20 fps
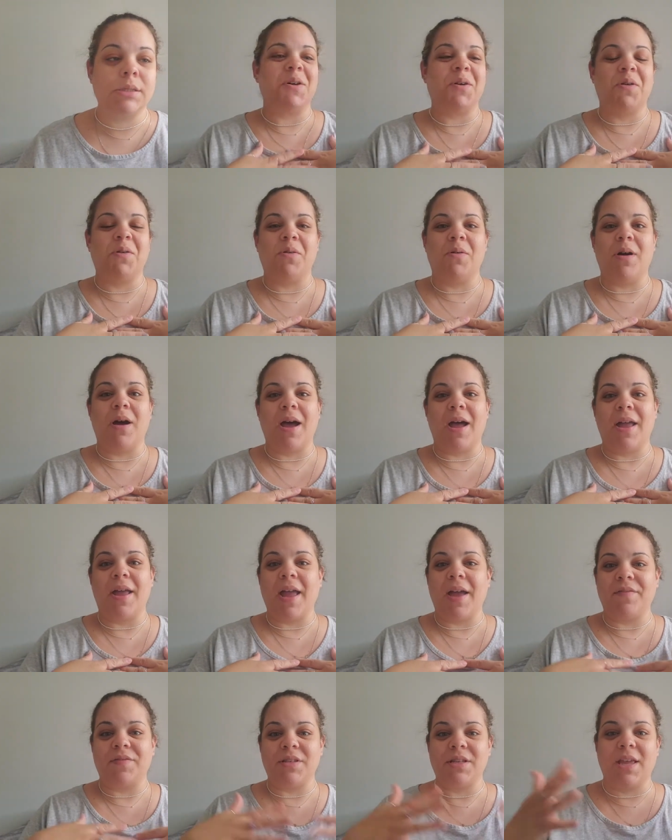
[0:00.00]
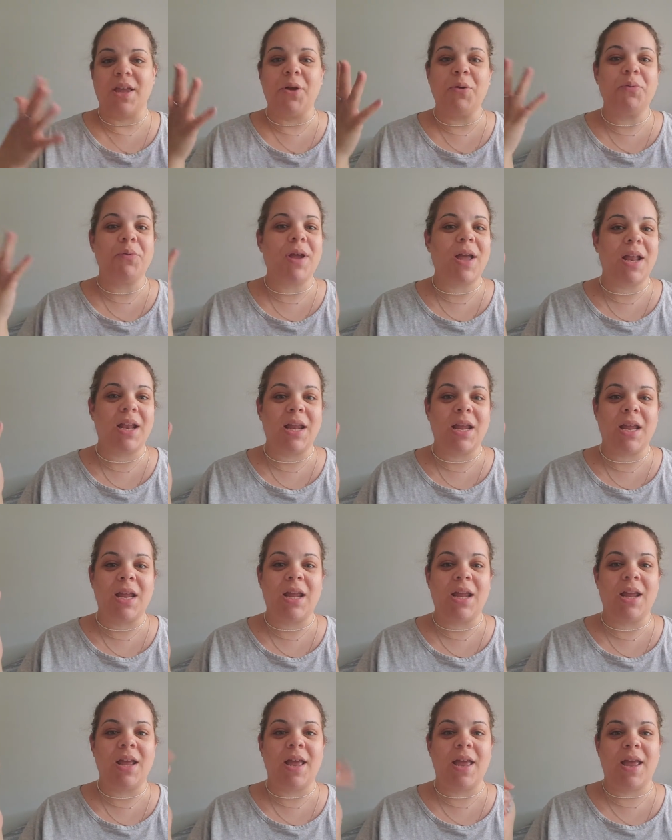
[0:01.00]
so I have to get
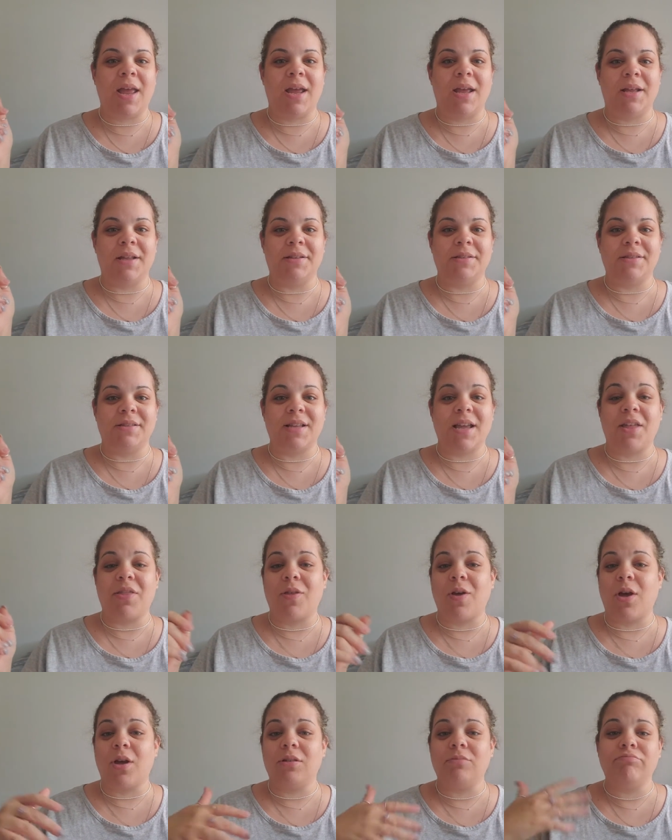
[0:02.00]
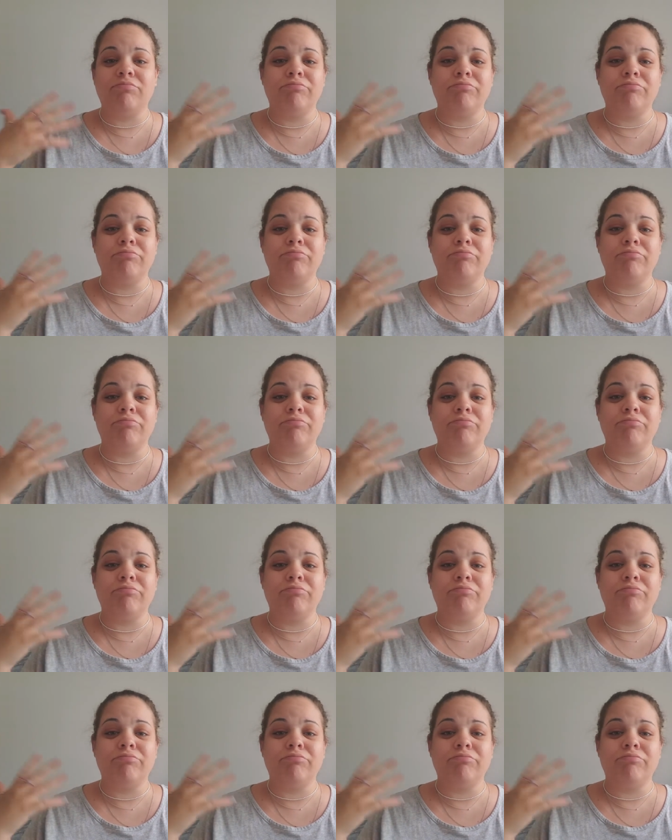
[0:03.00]
ready, and I thought,